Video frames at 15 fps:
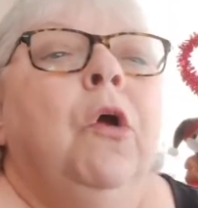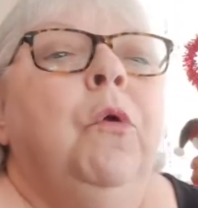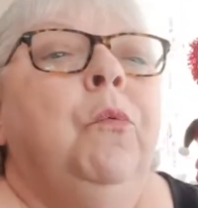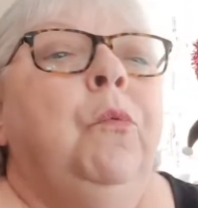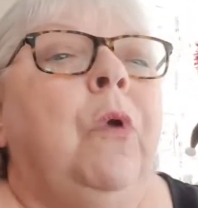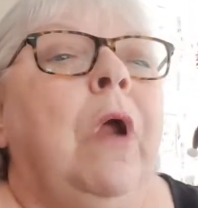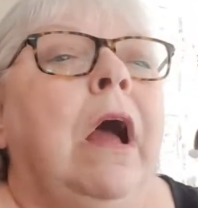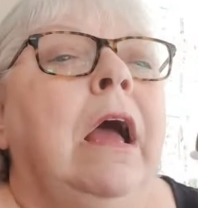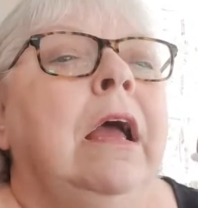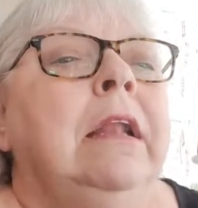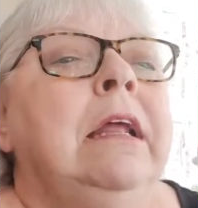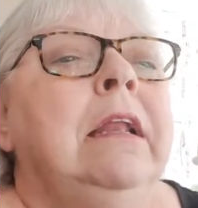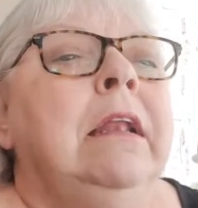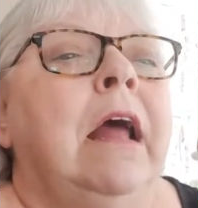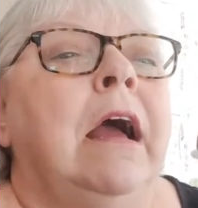Ron
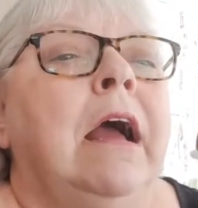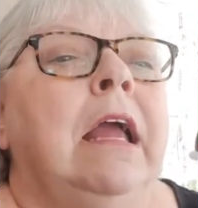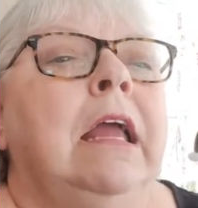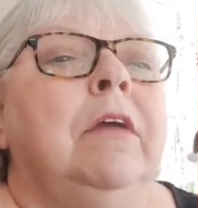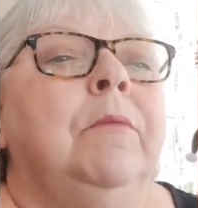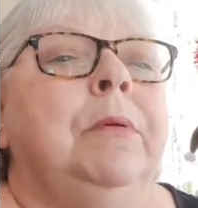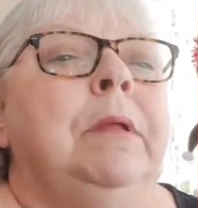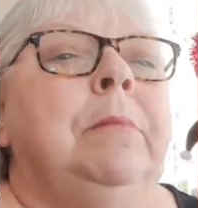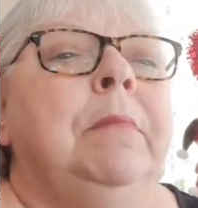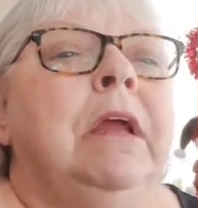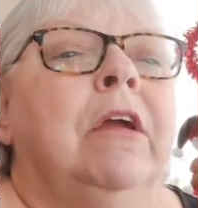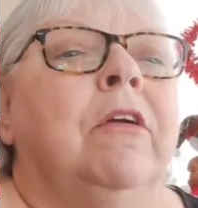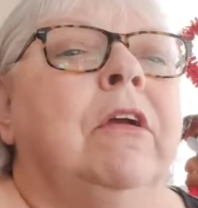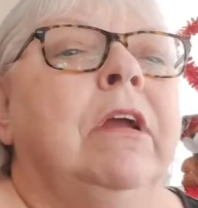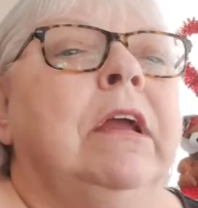and I have been
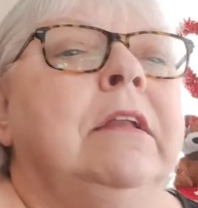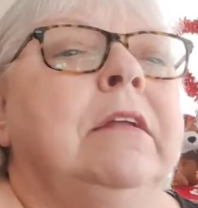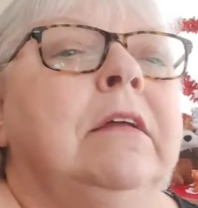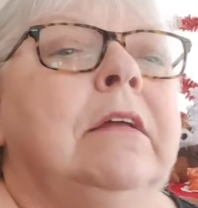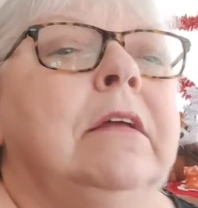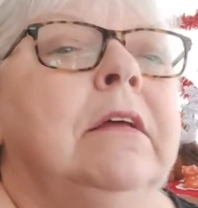married.